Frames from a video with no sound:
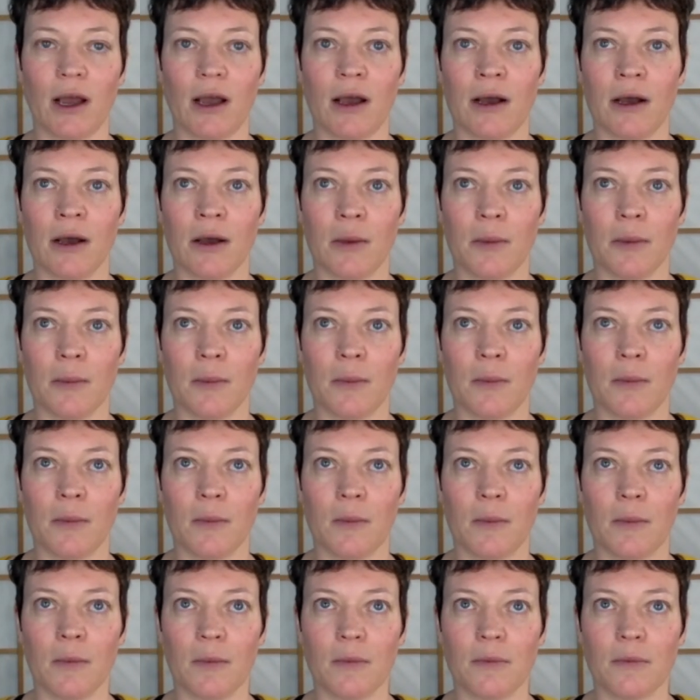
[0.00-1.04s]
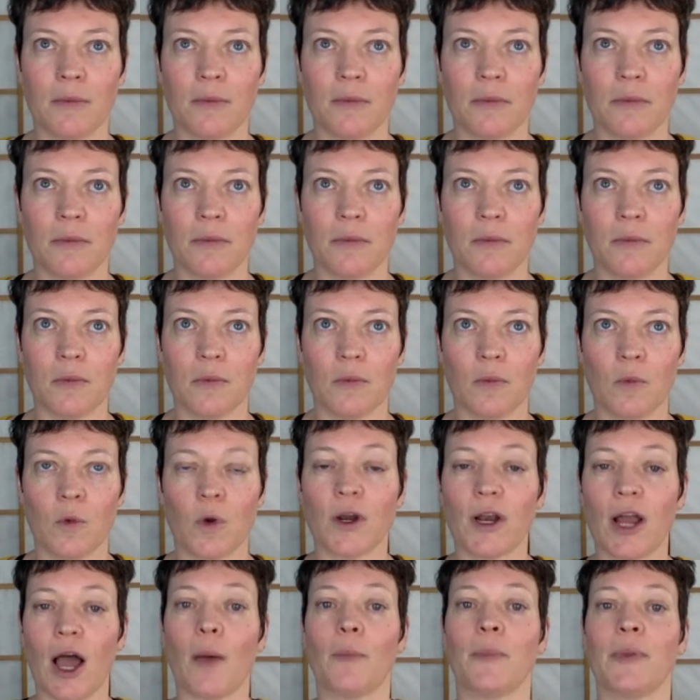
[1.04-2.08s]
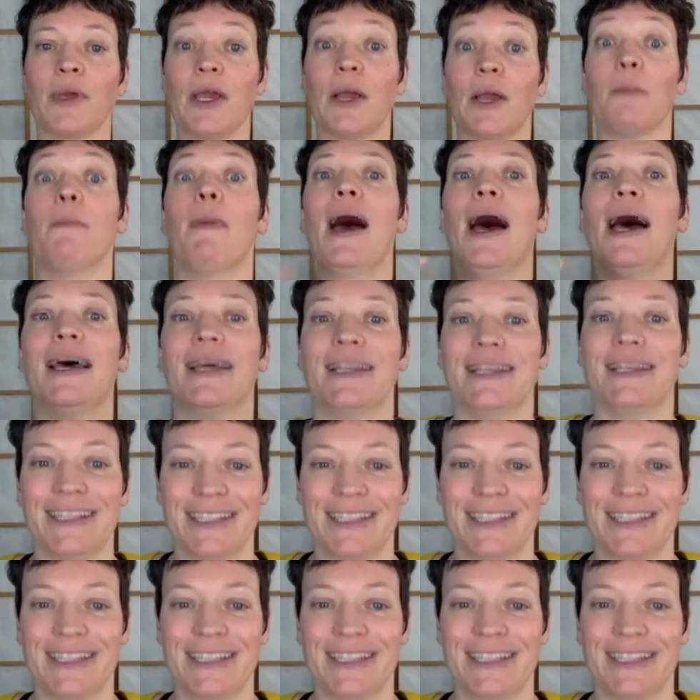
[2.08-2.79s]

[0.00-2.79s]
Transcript: um, we're not being met